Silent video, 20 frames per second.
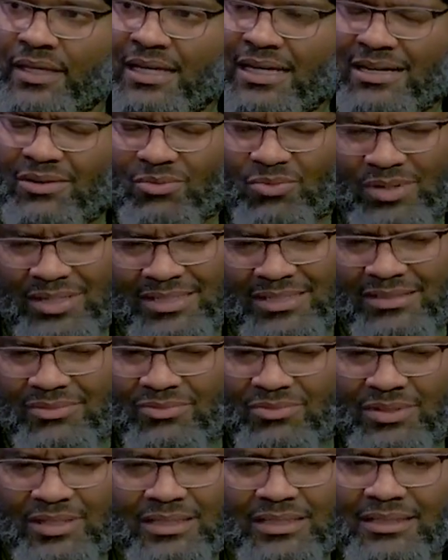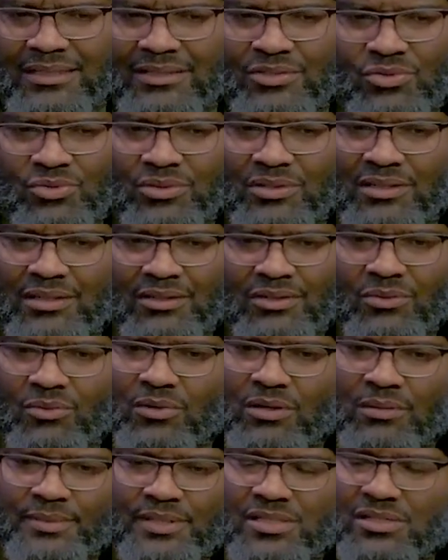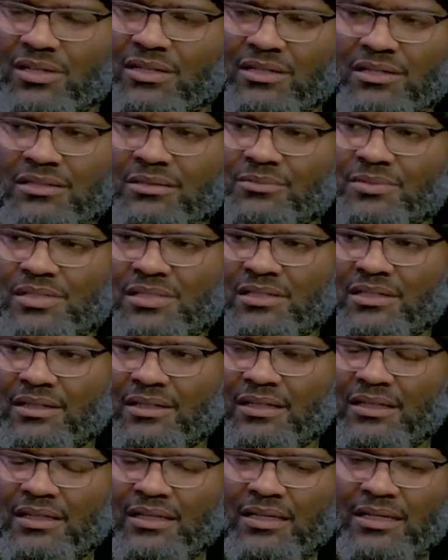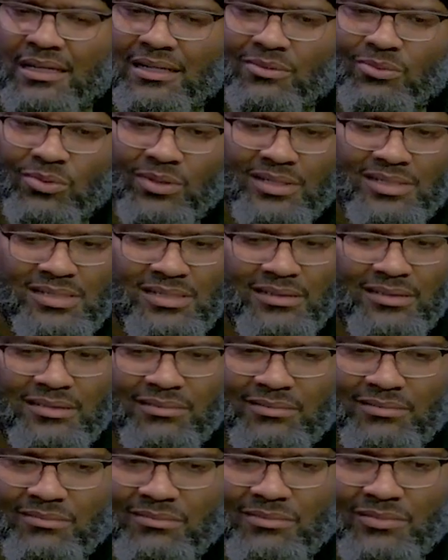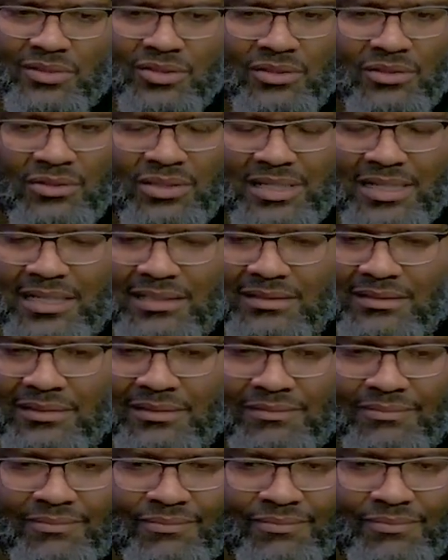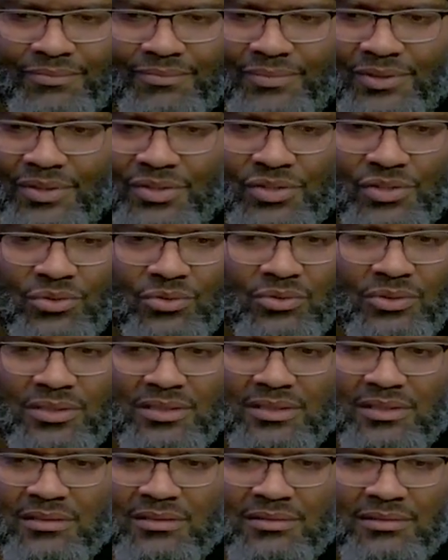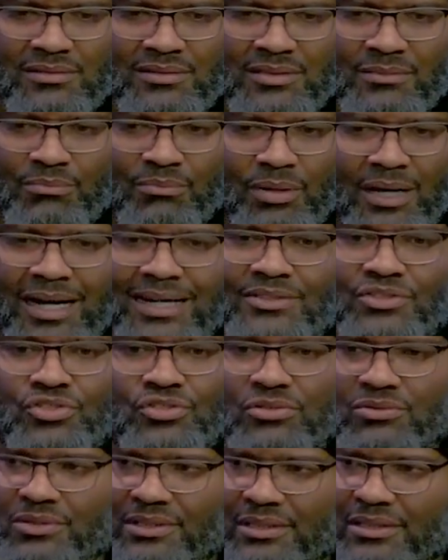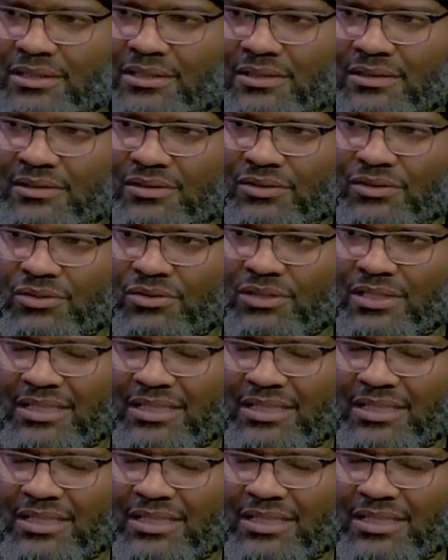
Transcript: i wasn't running into another woman's arms mm. i wasn't you know kind of doing debauchery mm-hmm.